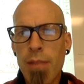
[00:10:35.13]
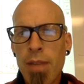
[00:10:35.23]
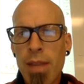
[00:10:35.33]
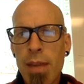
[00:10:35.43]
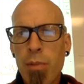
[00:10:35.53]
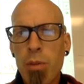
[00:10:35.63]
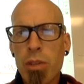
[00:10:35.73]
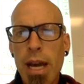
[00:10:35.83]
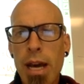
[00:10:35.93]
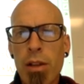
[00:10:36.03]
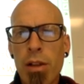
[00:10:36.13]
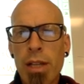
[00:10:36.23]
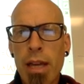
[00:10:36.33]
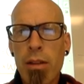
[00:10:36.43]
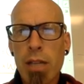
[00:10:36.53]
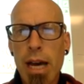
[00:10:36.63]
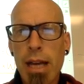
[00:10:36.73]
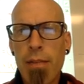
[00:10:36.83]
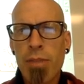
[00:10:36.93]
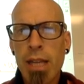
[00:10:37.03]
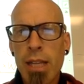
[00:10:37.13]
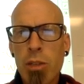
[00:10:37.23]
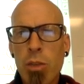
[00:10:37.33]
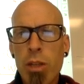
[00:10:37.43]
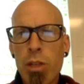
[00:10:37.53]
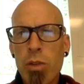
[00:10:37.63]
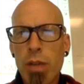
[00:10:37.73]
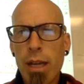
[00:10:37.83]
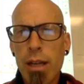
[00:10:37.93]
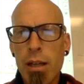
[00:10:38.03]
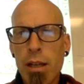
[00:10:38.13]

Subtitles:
And that puts L on the other side. And so what do you get?